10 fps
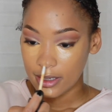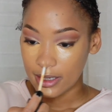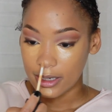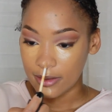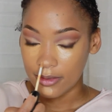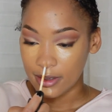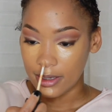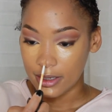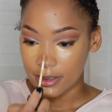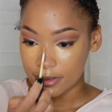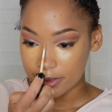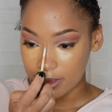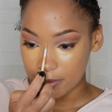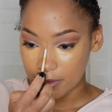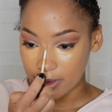And then just
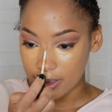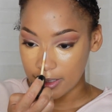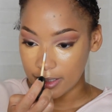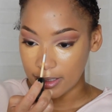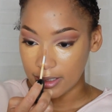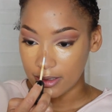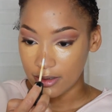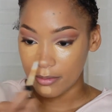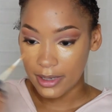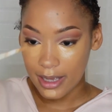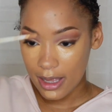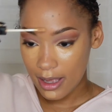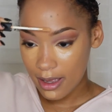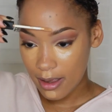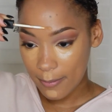applying it on my
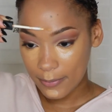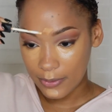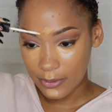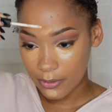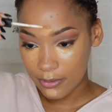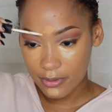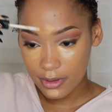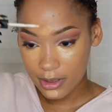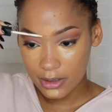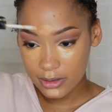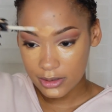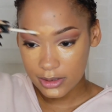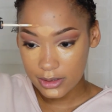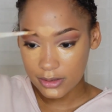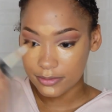high points.
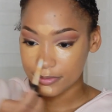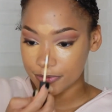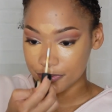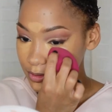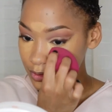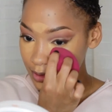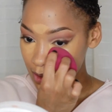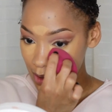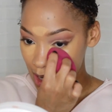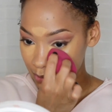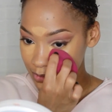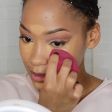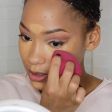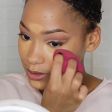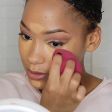So now I'm
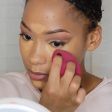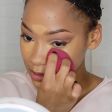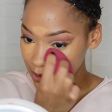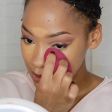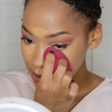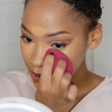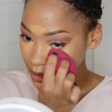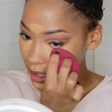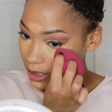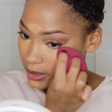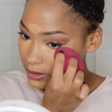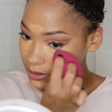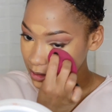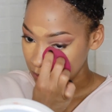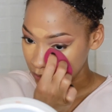just blending that
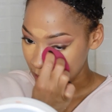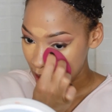concealer